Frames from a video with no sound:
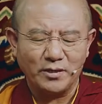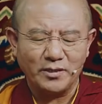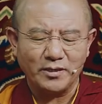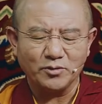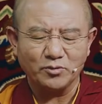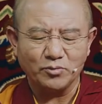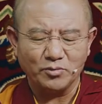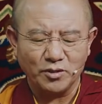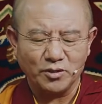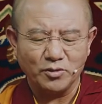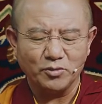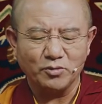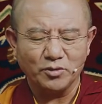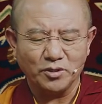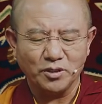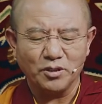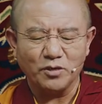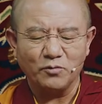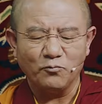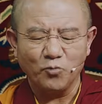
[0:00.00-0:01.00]
So from
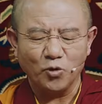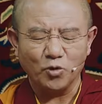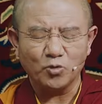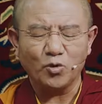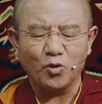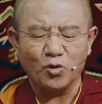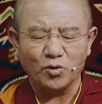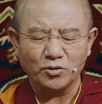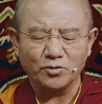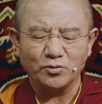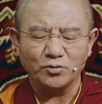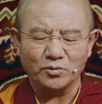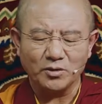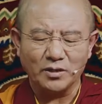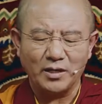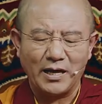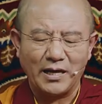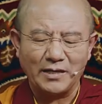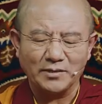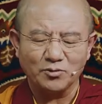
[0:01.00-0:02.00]
this
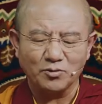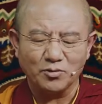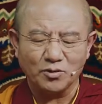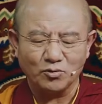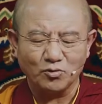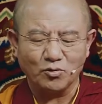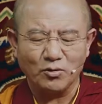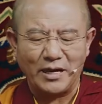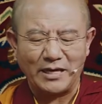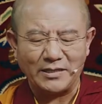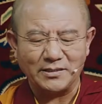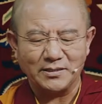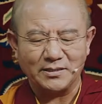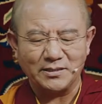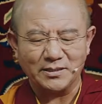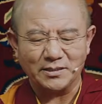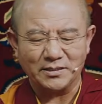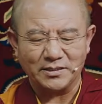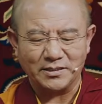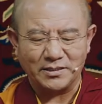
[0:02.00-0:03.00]
rather quite
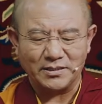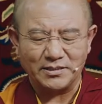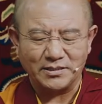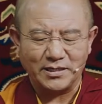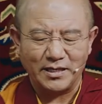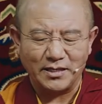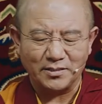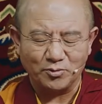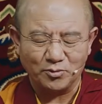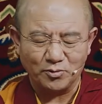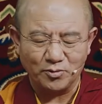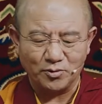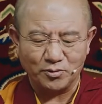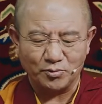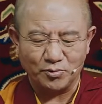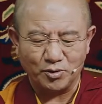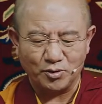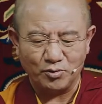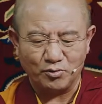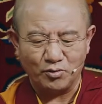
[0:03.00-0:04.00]
withered and
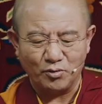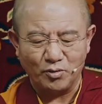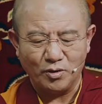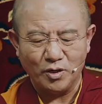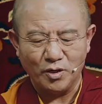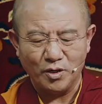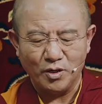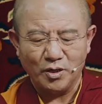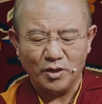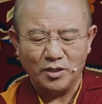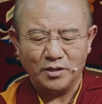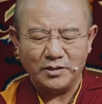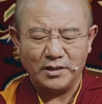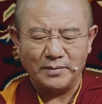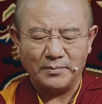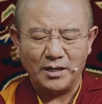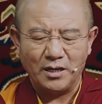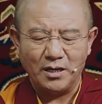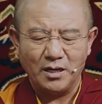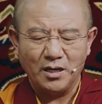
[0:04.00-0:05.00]
ugly colored
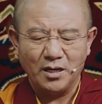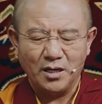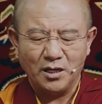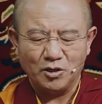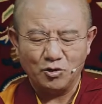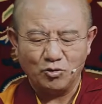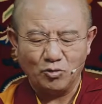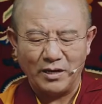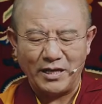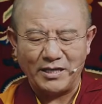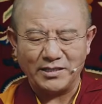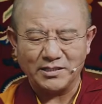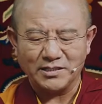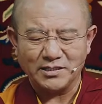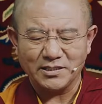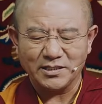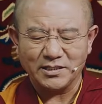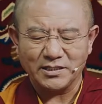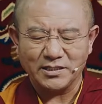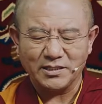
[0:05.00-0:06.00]
lotus,
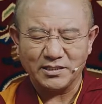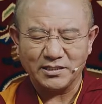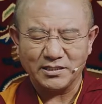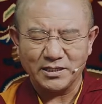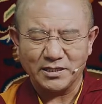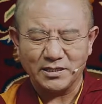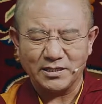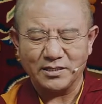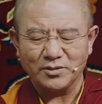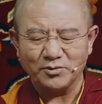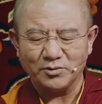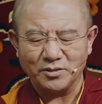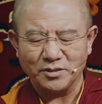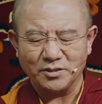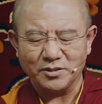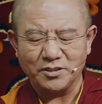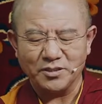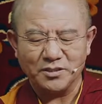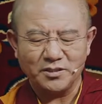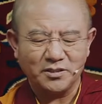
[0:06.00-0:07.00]
Tathagata
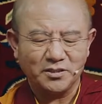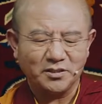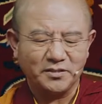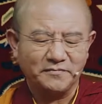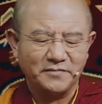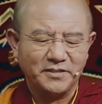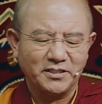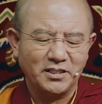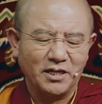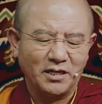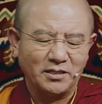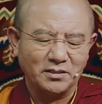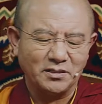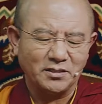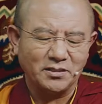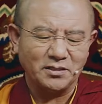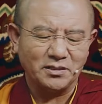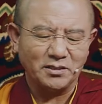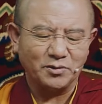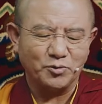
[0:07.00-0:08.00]
dwells
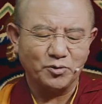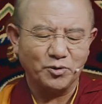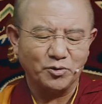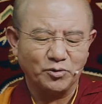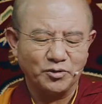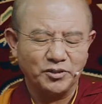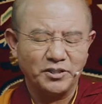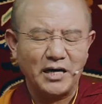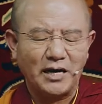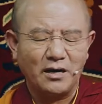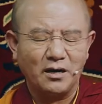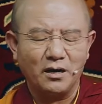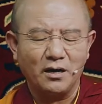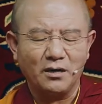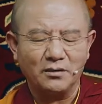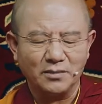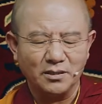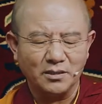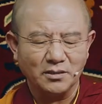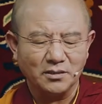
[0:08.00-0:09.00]
ablaze with
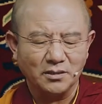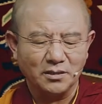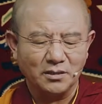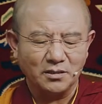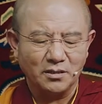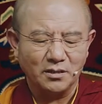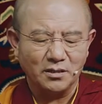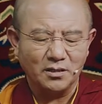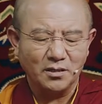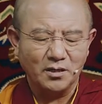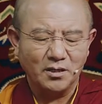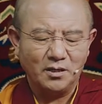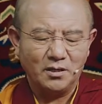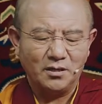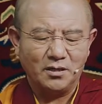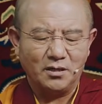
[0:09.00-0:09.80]
1,000 marks.